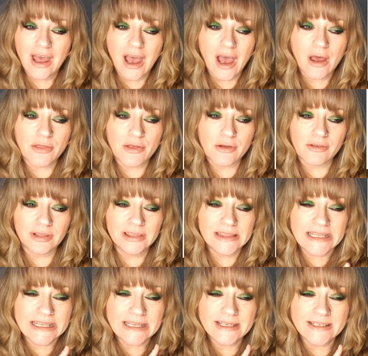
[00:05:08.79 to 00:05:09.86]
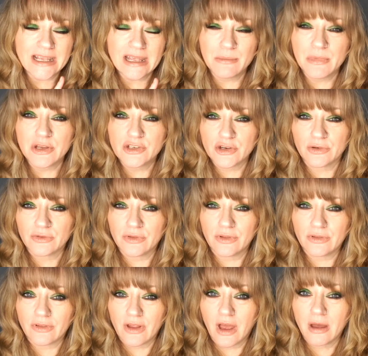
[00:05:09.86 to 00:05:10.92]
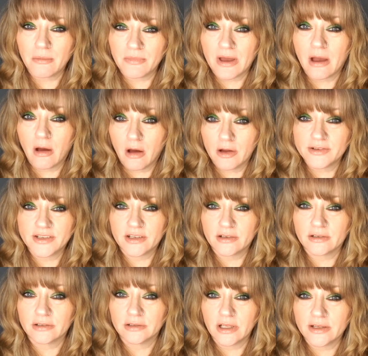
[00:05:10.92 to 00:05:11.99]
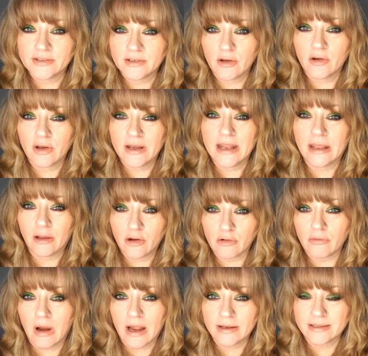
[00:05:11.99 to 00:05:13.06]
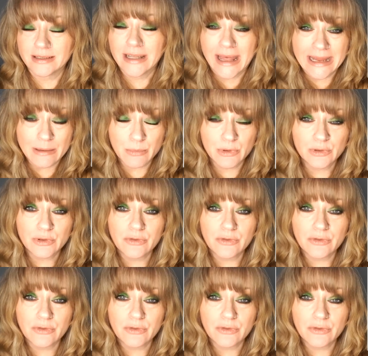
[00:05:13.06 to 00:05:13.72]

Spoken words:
The lead image on that article has got an incorrect label.